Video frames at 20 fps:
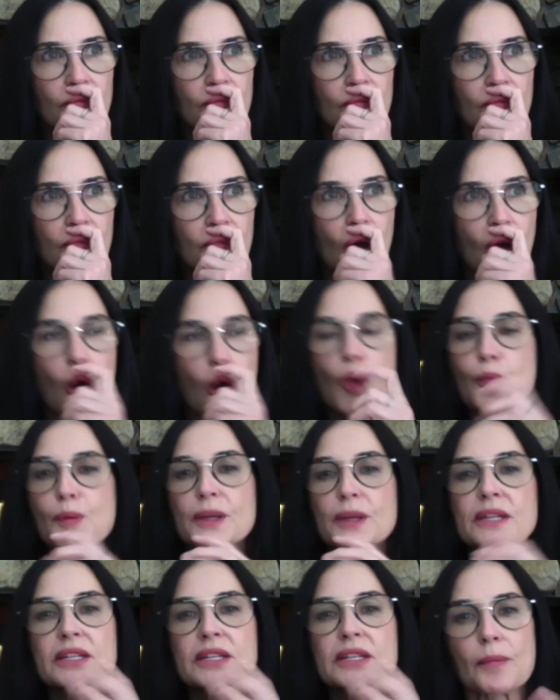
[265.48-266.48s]

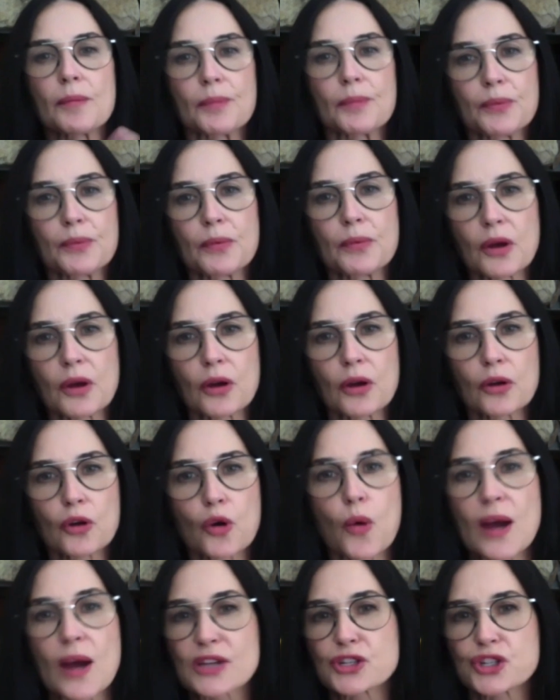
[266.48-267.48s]
opened up
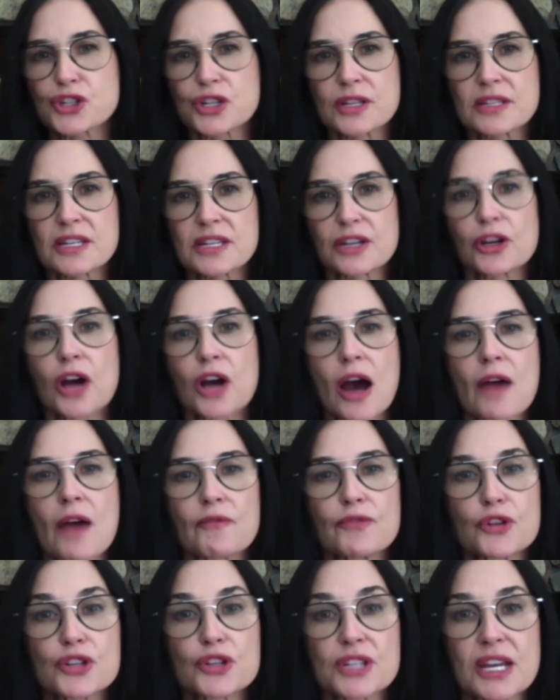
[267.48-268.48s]
questions and
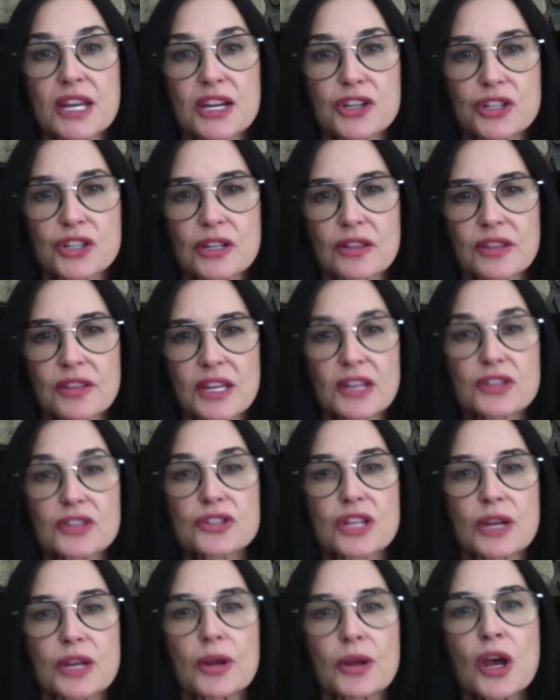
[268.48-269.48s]
conversation, things
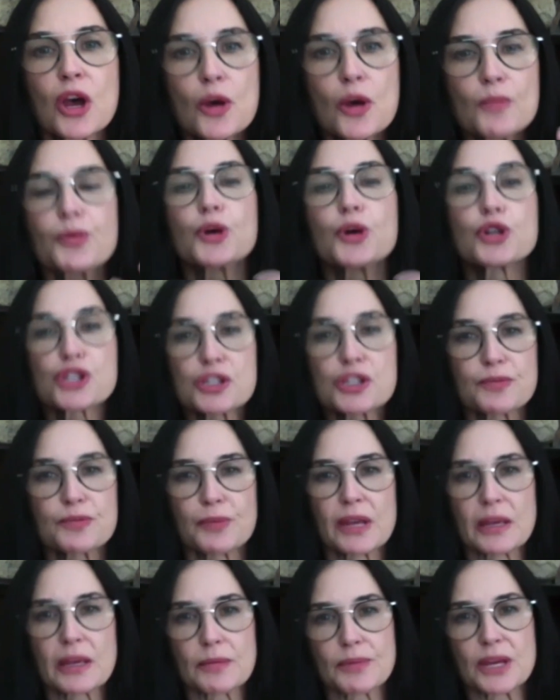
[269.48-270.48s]
that pushed
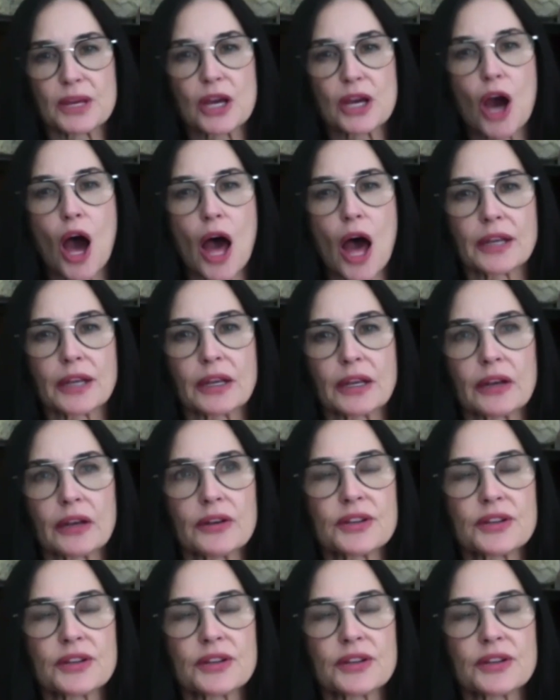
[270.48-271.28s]
me beyond